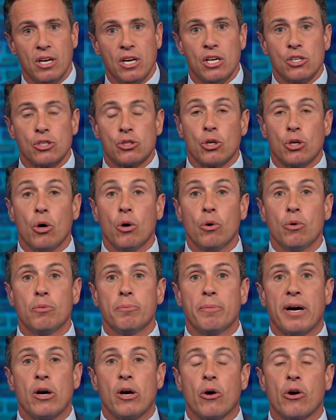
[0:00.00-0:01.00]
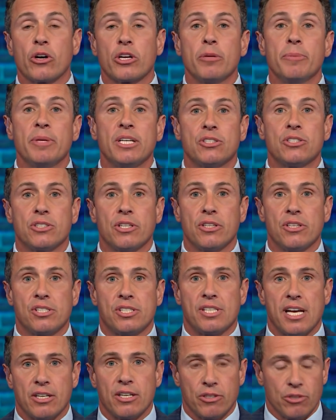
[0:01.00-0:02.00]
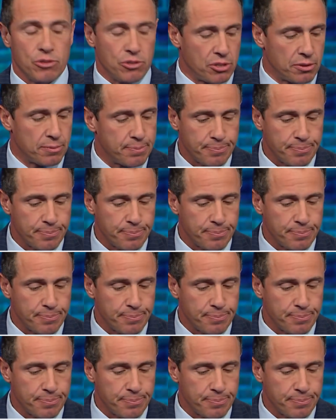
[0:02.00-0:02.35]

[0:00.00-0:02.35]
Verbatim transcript: So, my argument is to the senators